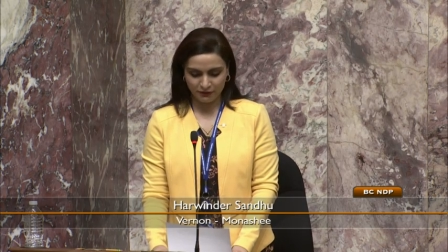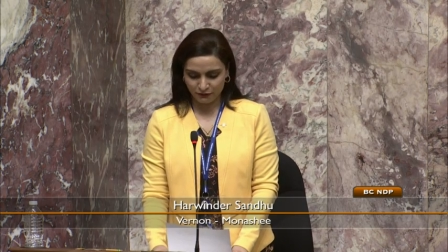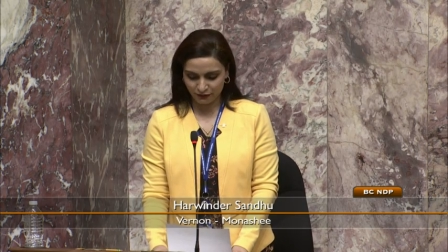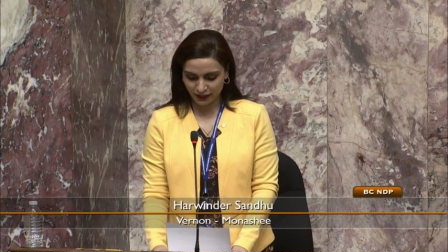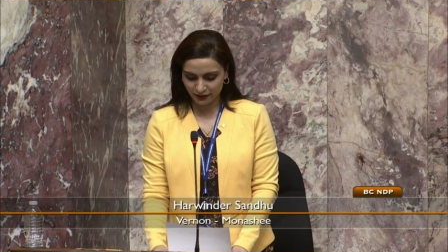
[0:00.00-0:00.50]

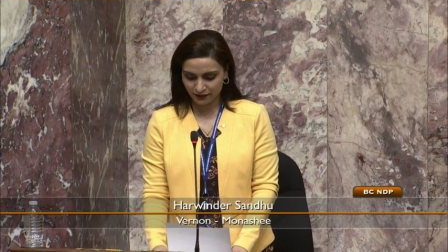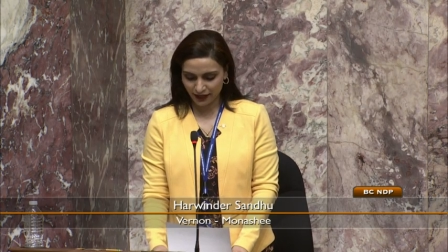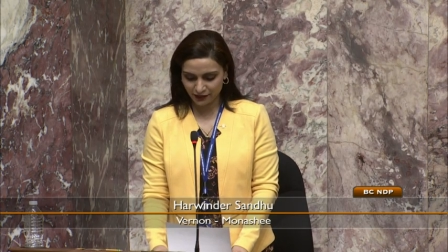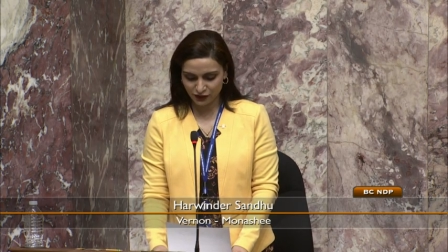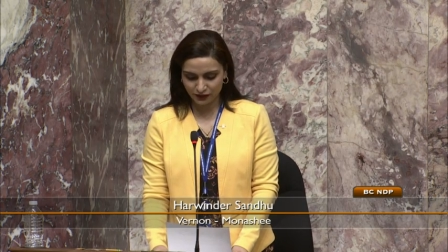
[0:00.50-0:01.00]
whether
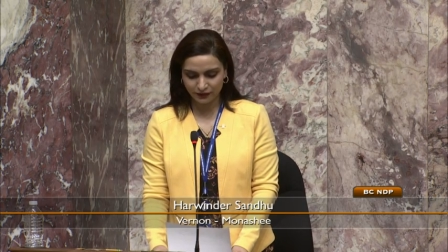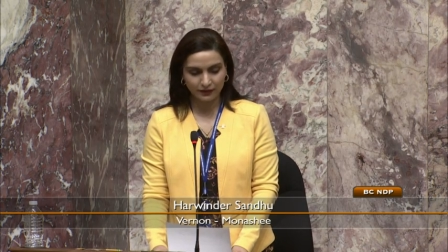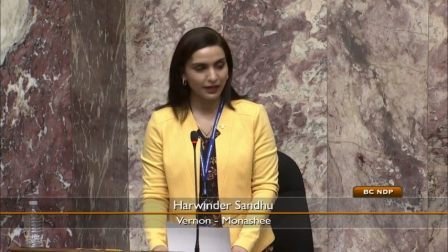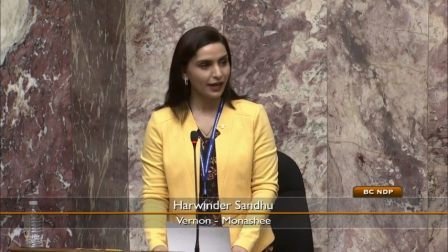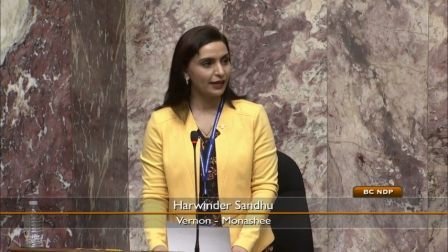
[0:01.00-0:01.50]

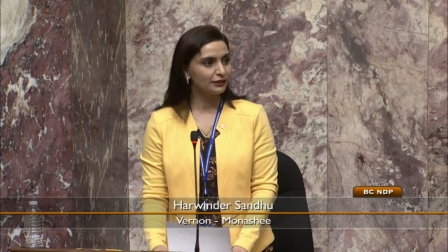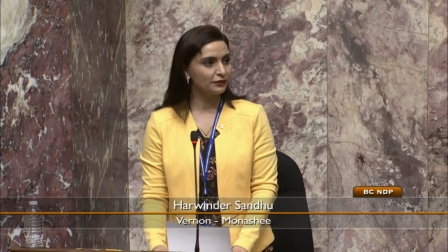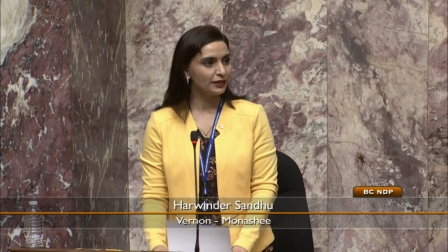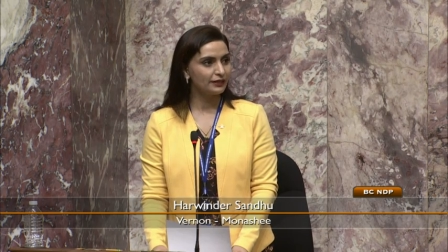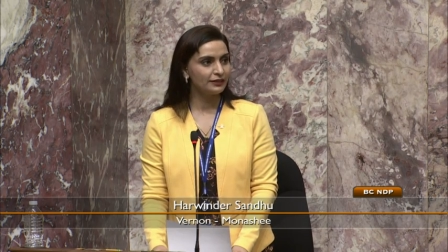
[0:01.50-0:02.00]
national,
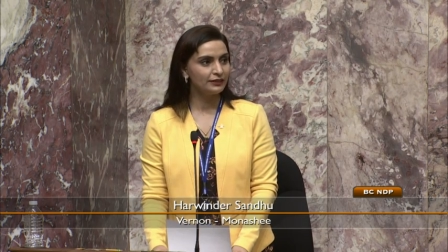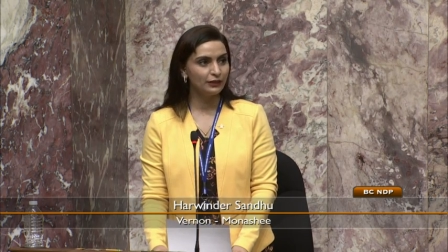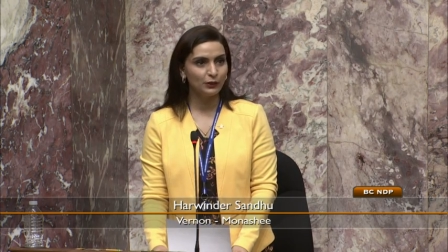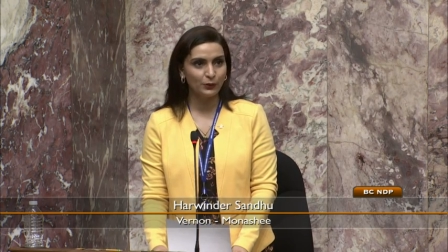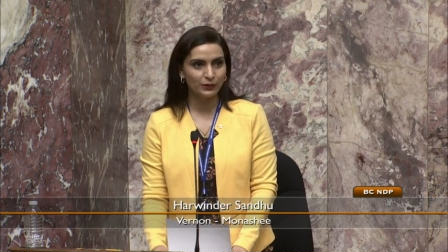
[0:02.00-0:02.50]
ethnic,
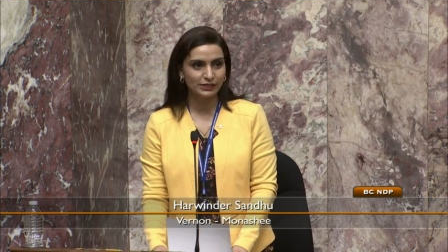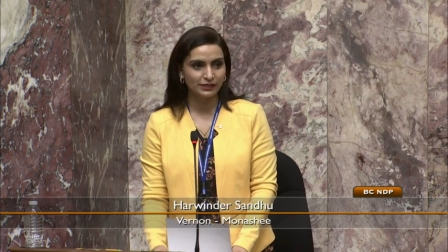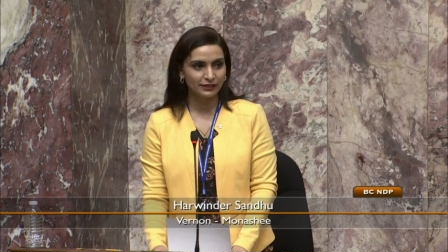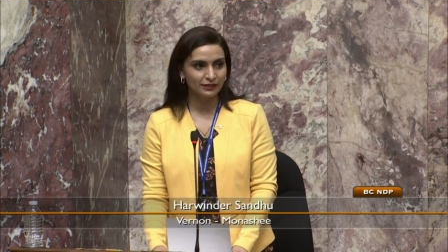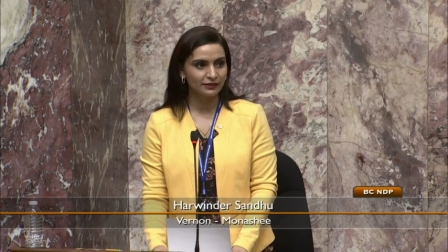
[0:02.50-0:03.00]

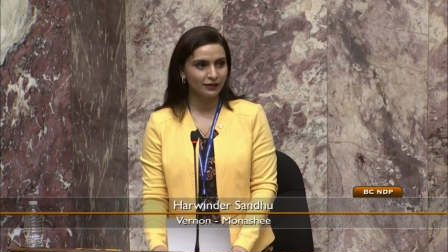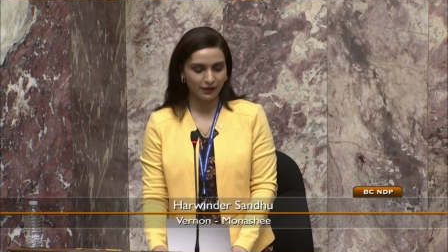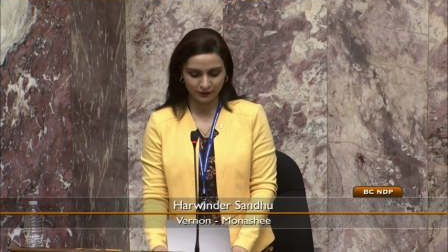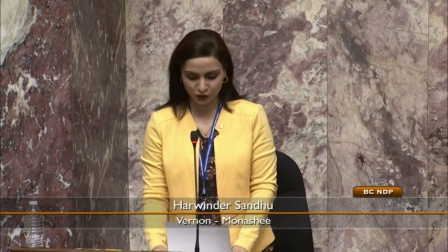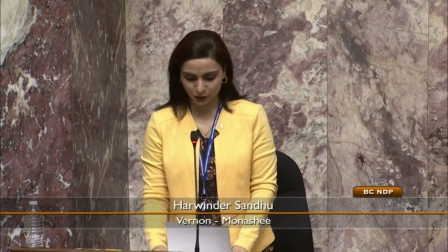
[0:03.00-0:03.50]
linguistic,
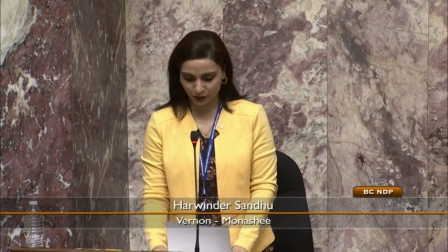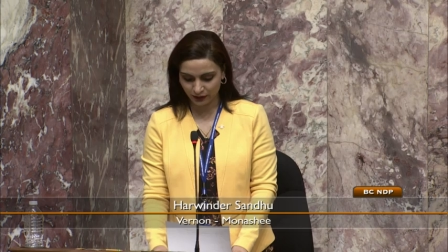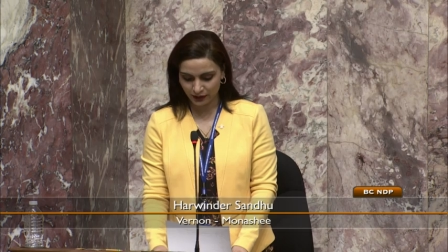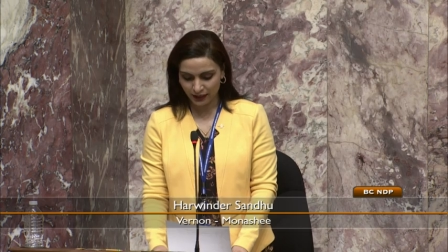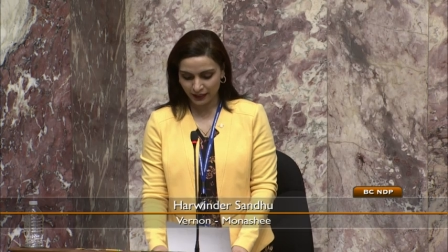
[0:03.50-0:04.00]

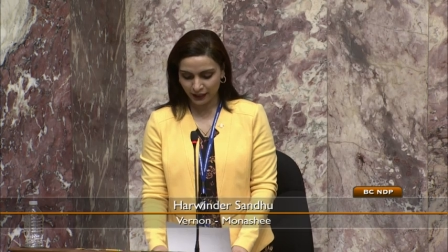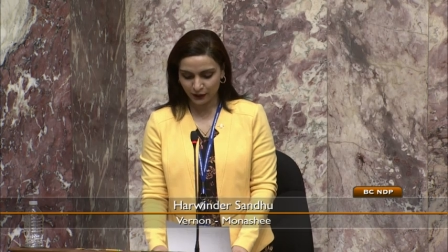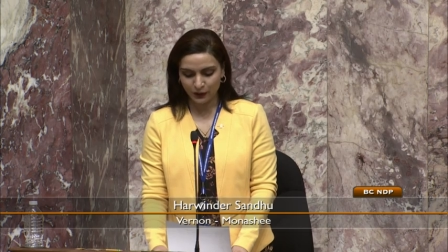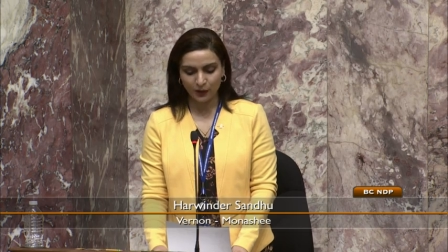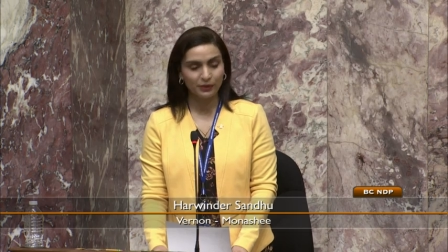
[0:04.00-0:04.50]
cultural,
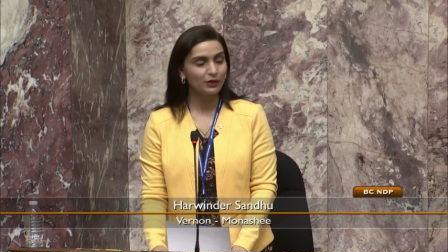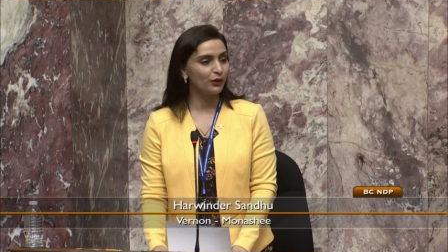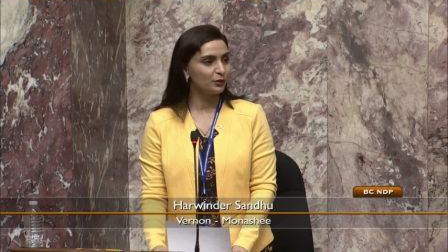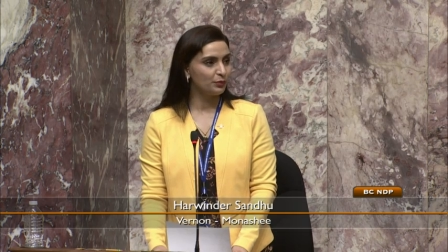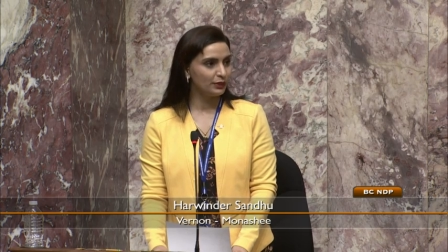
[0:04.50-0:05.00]
economic,
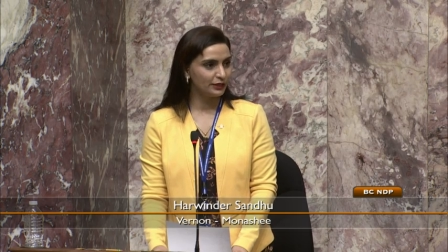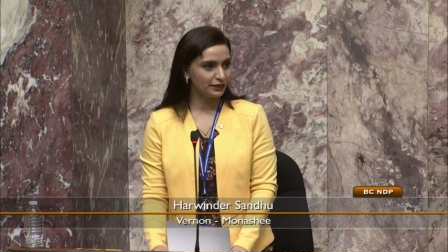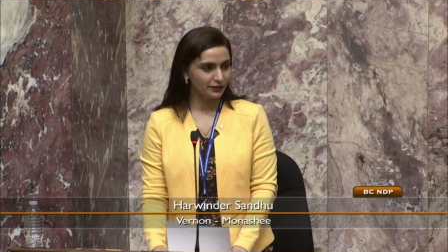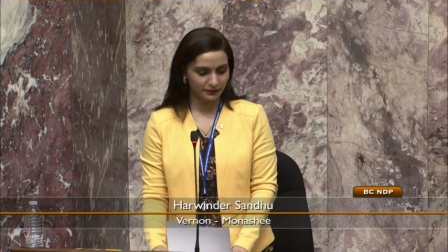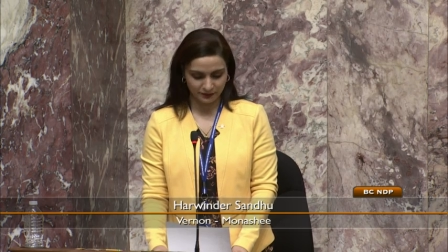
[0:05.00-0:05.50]
or
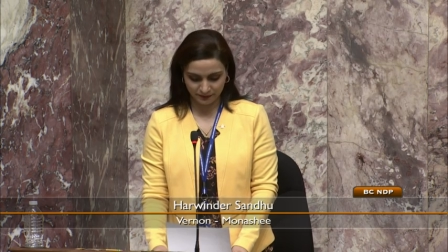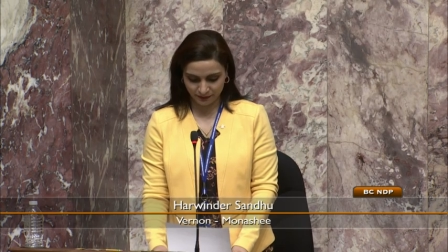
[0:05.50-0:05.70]
political.